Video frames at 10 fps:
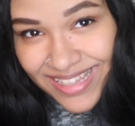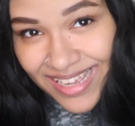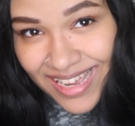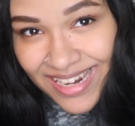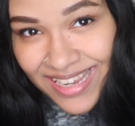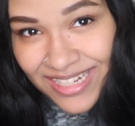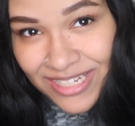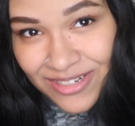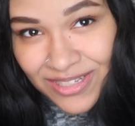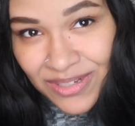That kind of
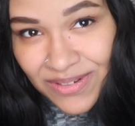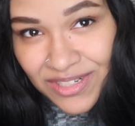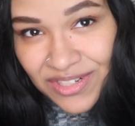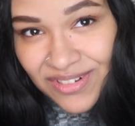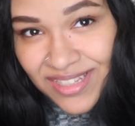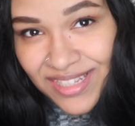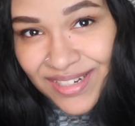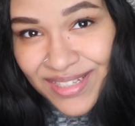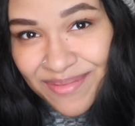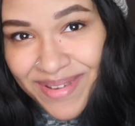answers the question right there.
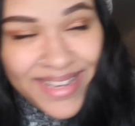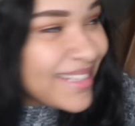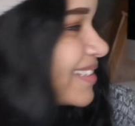It's a Mac.